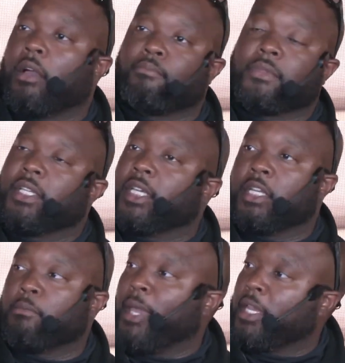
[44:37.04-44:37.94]
in an
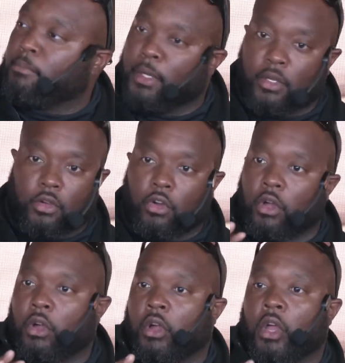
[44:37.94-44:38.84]
abandoned building
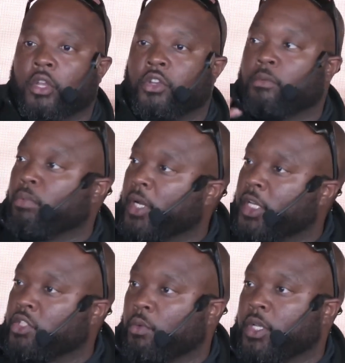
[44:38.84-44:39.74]
or under a bridge
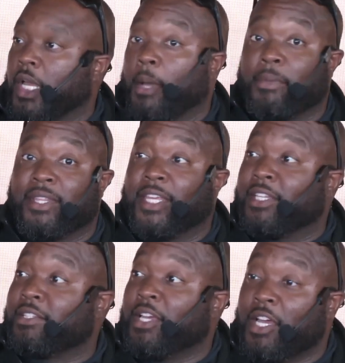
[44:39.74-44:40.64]
or whatnot, but then
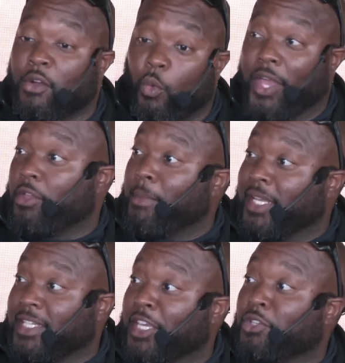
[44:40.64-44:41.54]
weather may
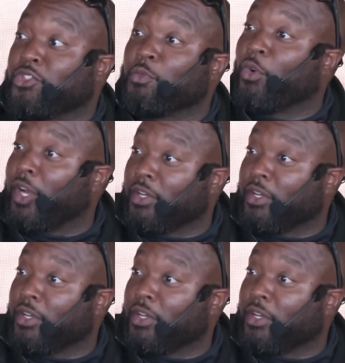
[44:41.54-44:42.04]
take you somewhere else.